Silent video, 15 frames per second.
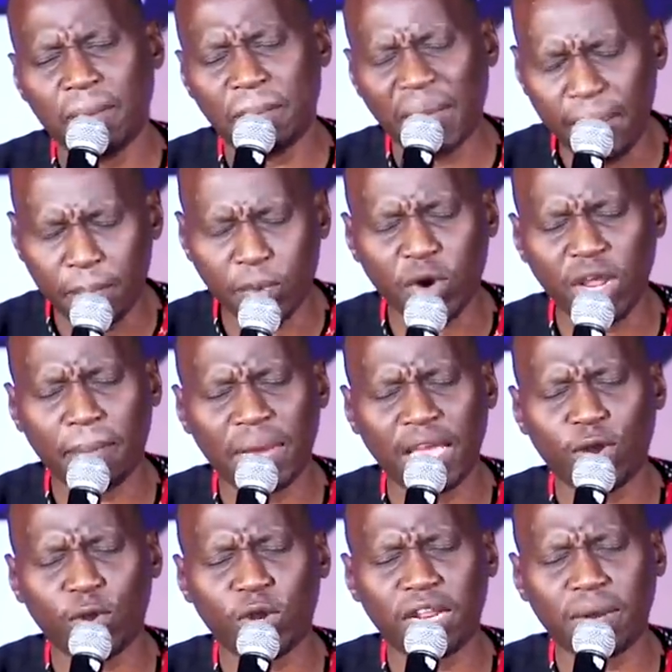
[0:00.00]
My prayer,
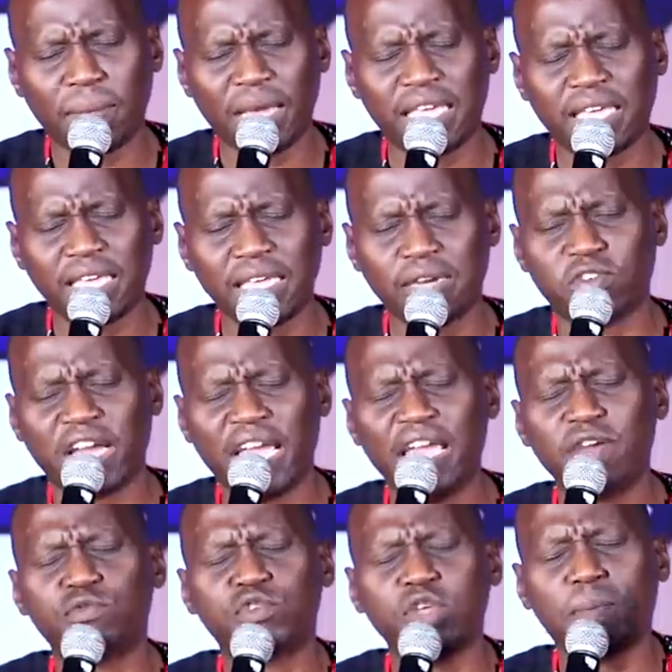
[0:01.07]
my Lord and my King, over
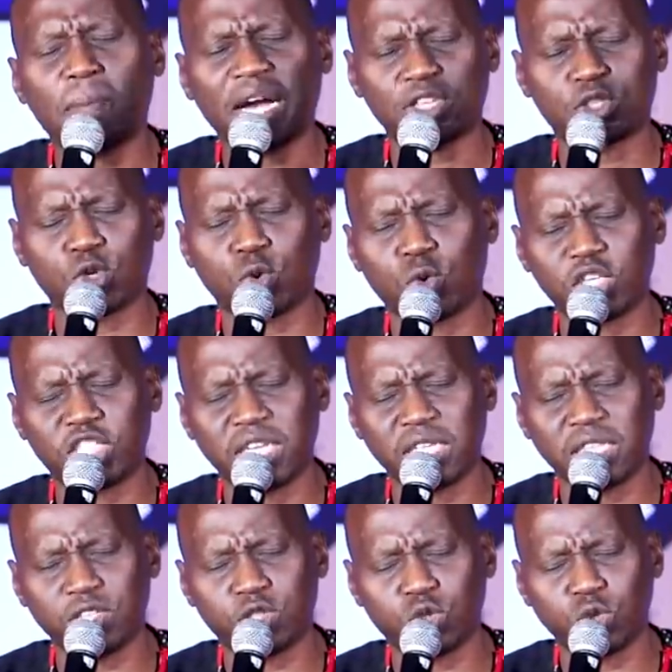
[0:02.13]
every person
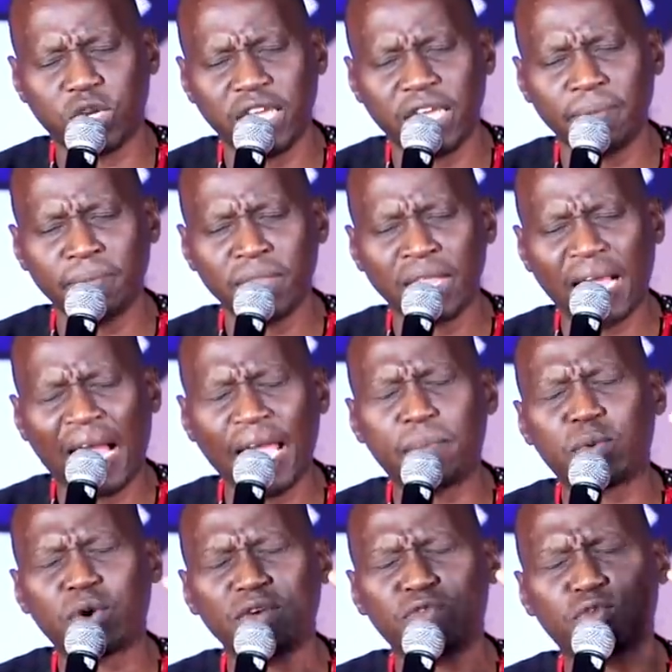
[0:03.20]
watching this today, I
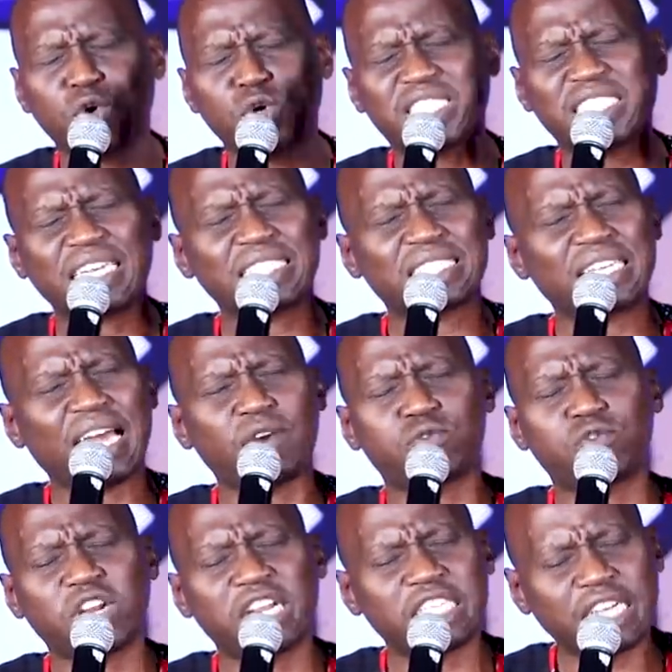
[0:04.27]
pray for just a
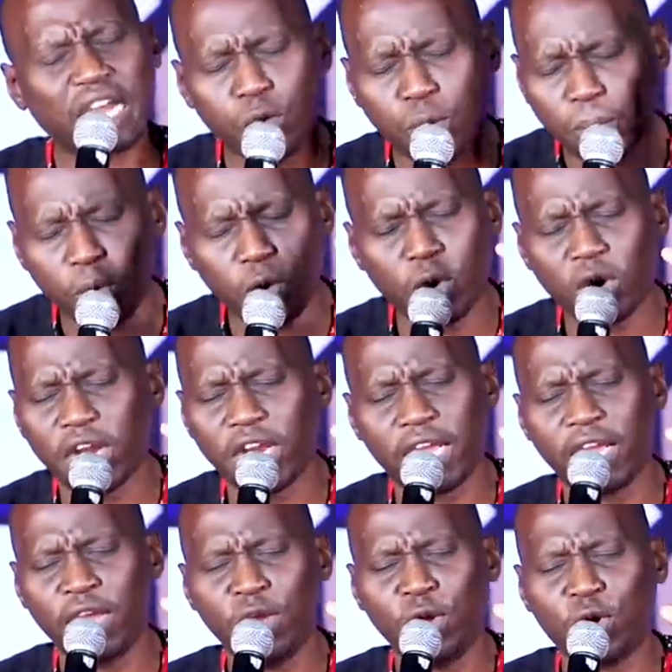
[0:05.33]
fresh
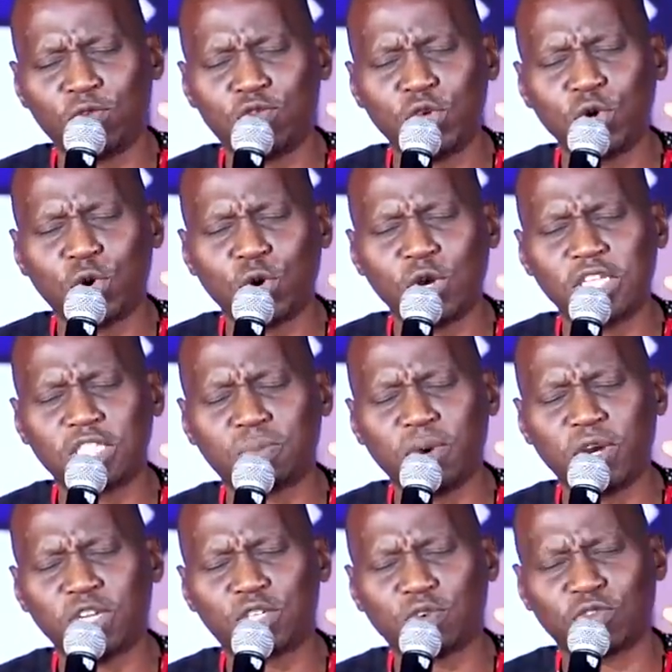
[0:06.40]
outpouring of you, Holy
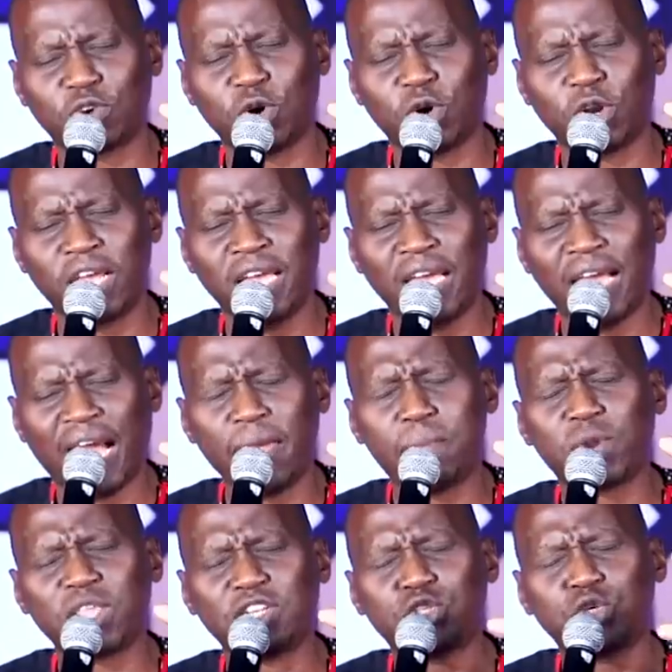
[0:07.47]
Spirit of God. I
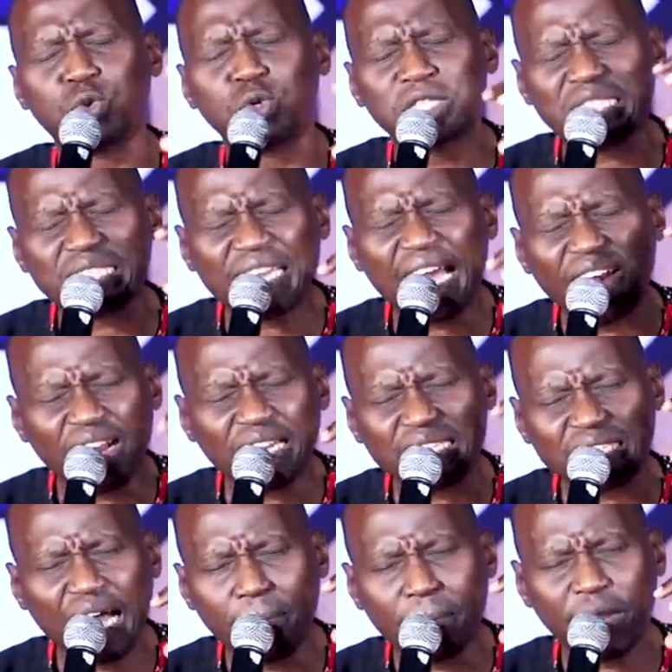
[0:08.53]
pray that you will stir
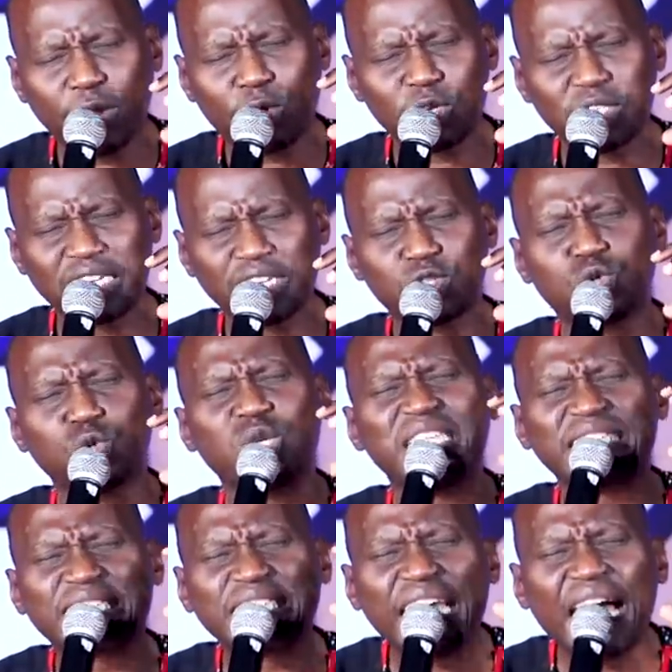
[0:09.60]
us up and cause us to
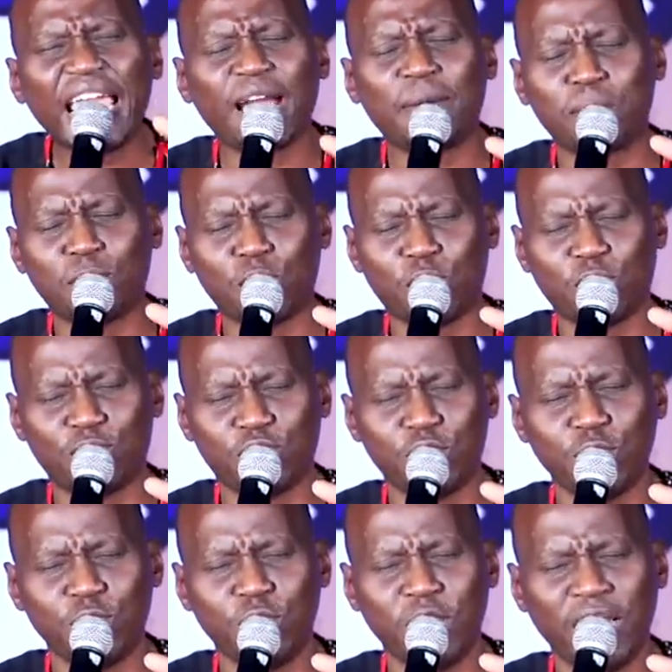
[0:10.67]
desire more of
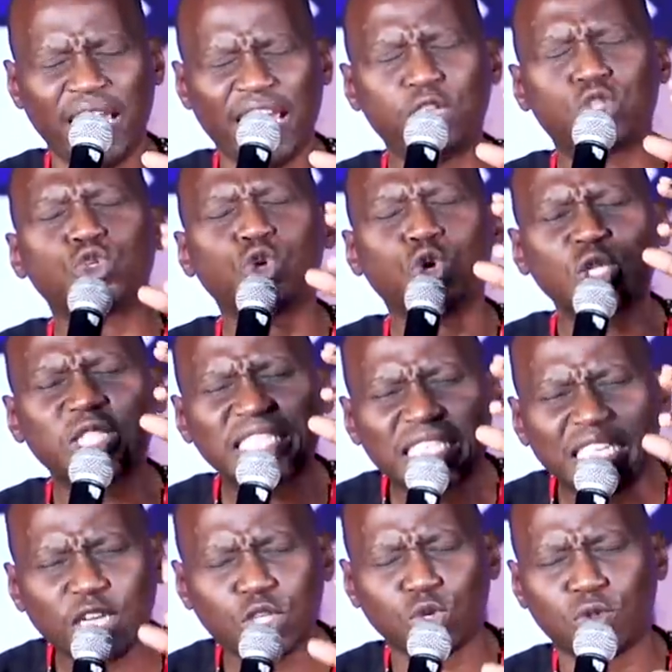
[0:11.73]
you and to not
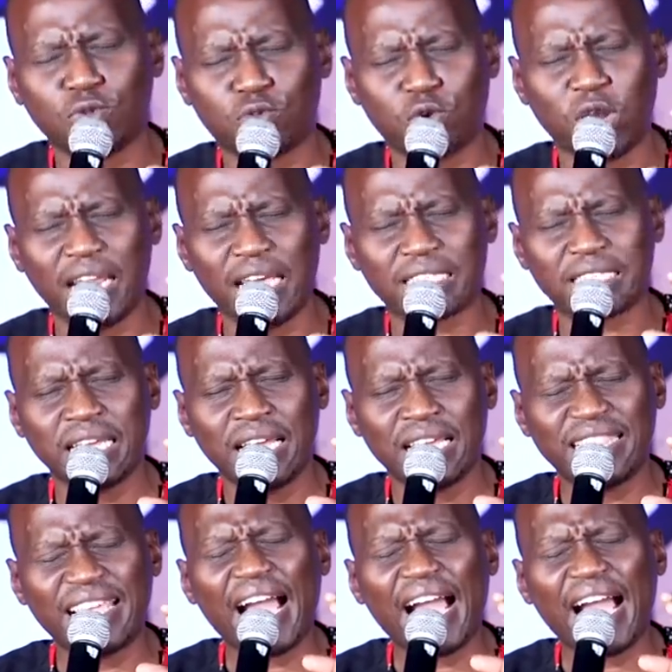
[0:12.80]
settle for less.